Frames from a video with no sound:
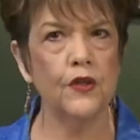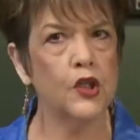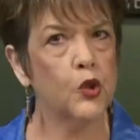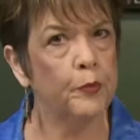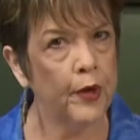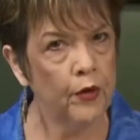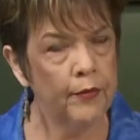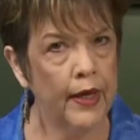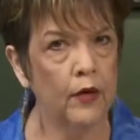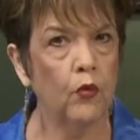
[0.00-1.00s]

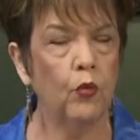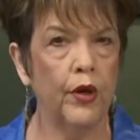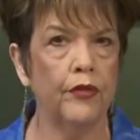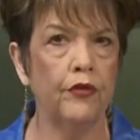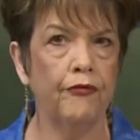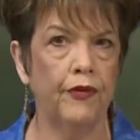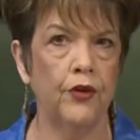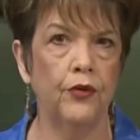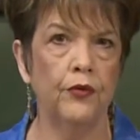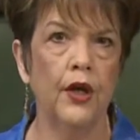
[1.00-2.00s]
Experiment with your
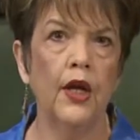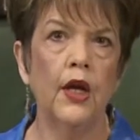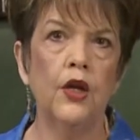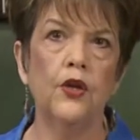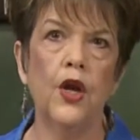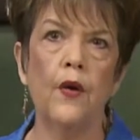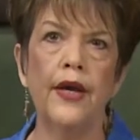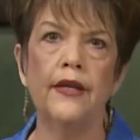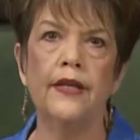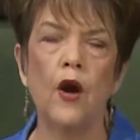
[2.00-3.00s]
food,
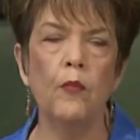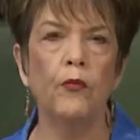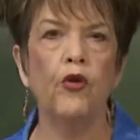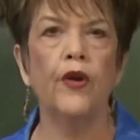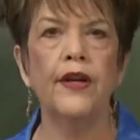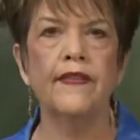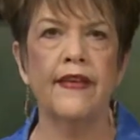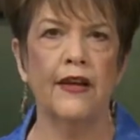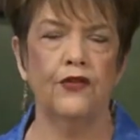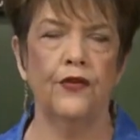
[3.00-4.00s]
and don't
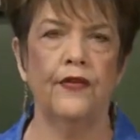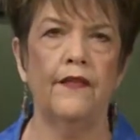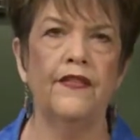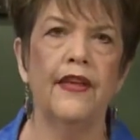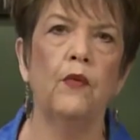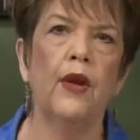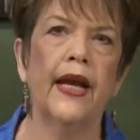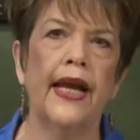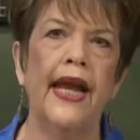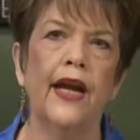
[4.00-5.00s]
criticize yourself and say, well, I
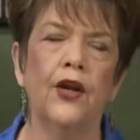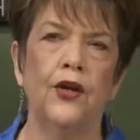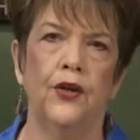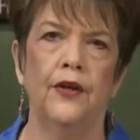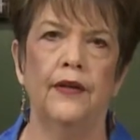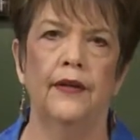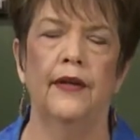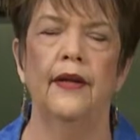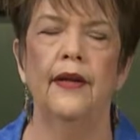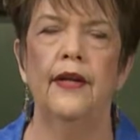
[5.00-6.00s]
can't cook.
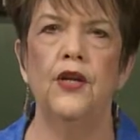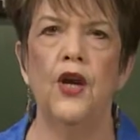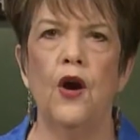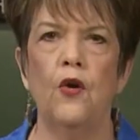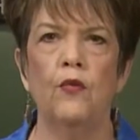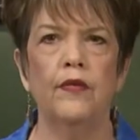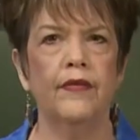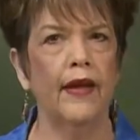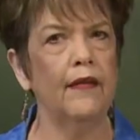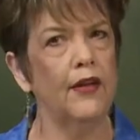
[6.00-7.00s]

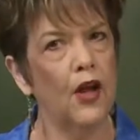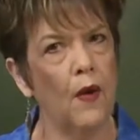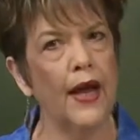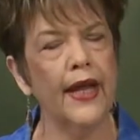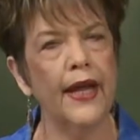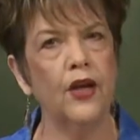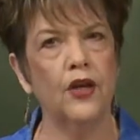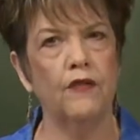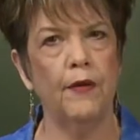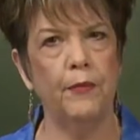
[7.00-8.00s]
Say, I can
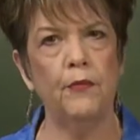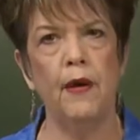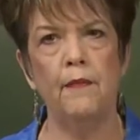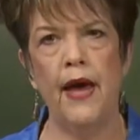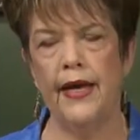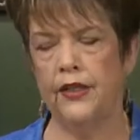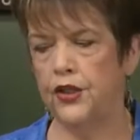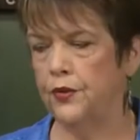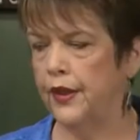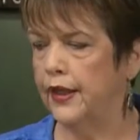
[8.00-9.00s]
cook if I put my mind
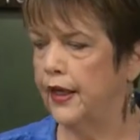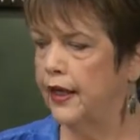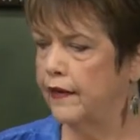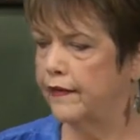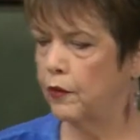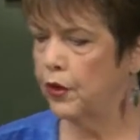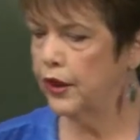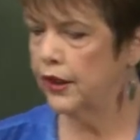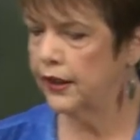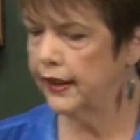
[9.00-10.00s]
to it. So we're
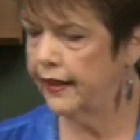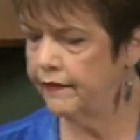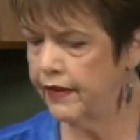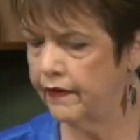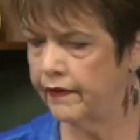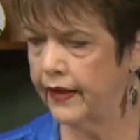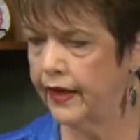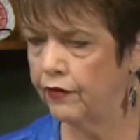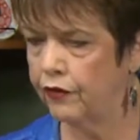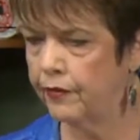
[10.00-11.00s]
going to leave this
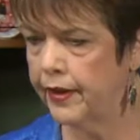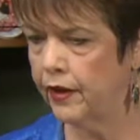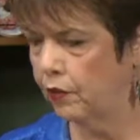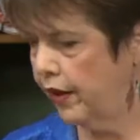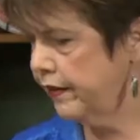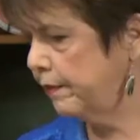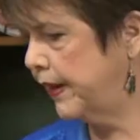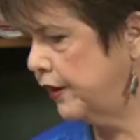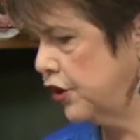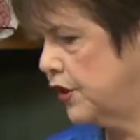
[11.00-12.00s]
here for a minute while the
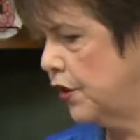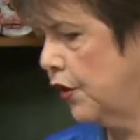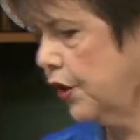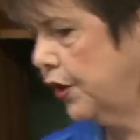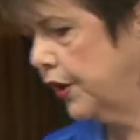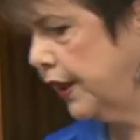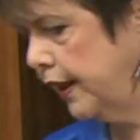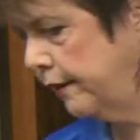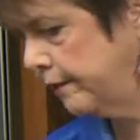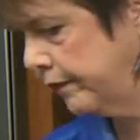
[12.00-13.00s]
peaches are cooking.